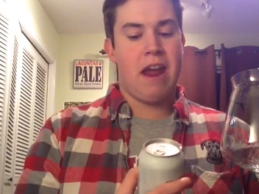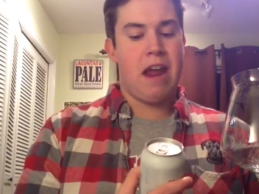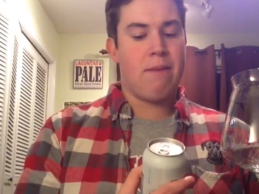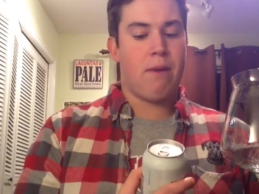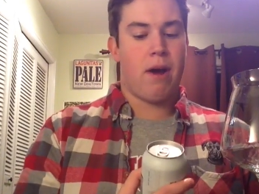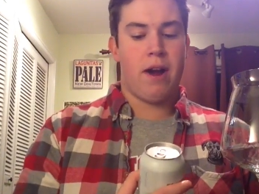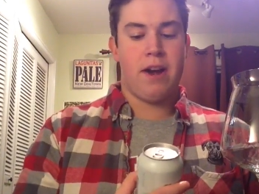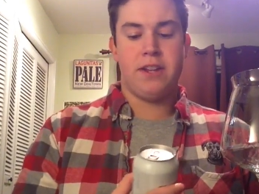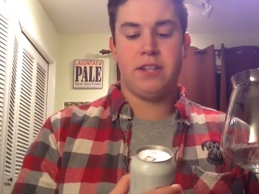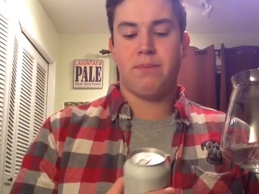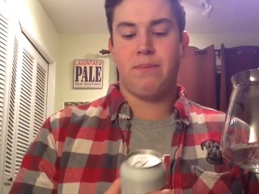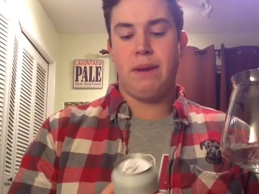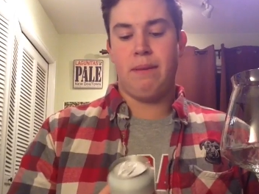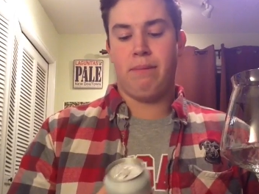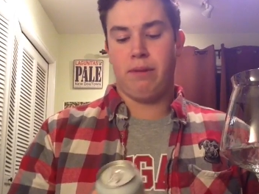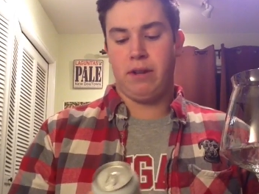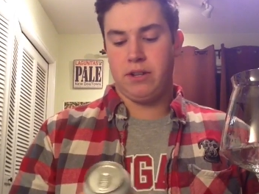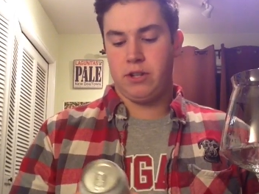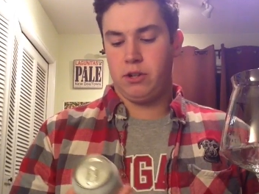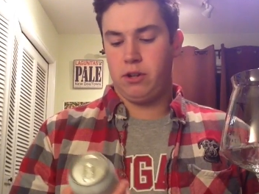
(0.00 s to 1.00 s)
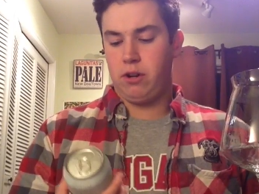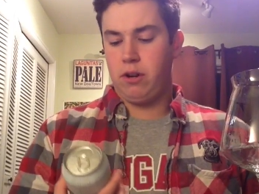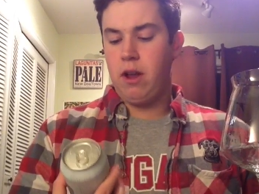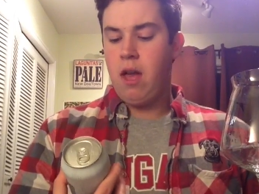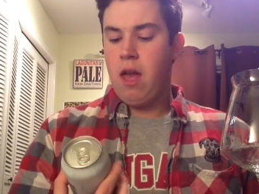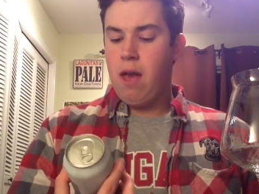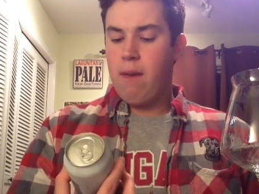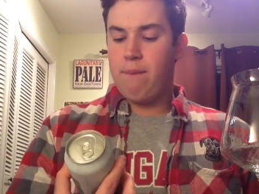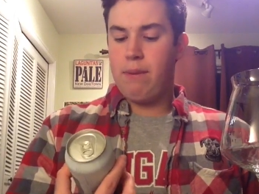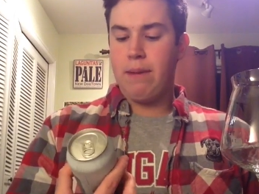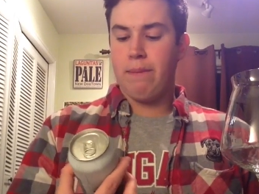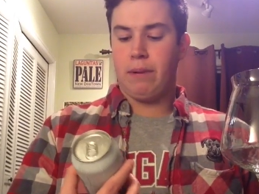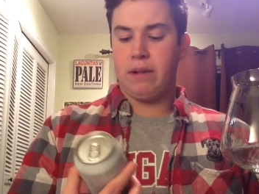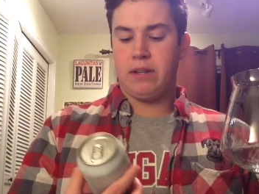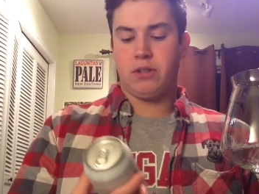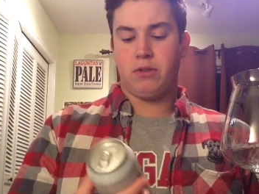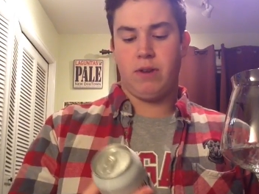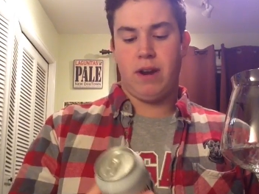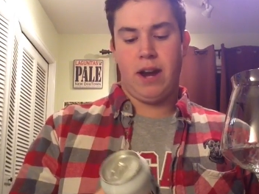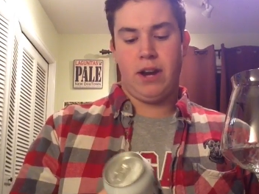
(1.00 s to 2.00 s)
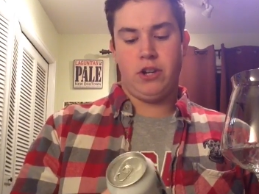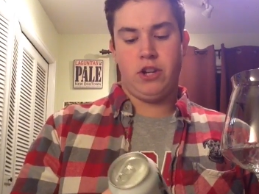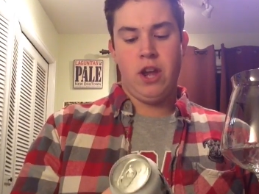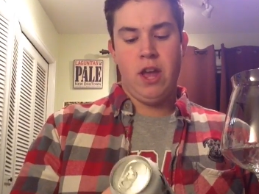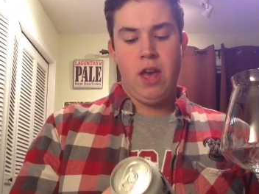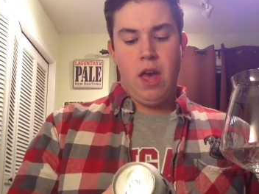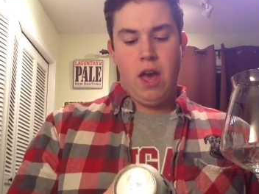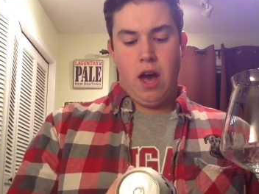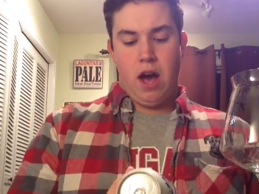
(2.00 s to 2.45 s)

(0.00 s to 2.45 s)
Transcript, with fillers: A minus, B plus, B plus range.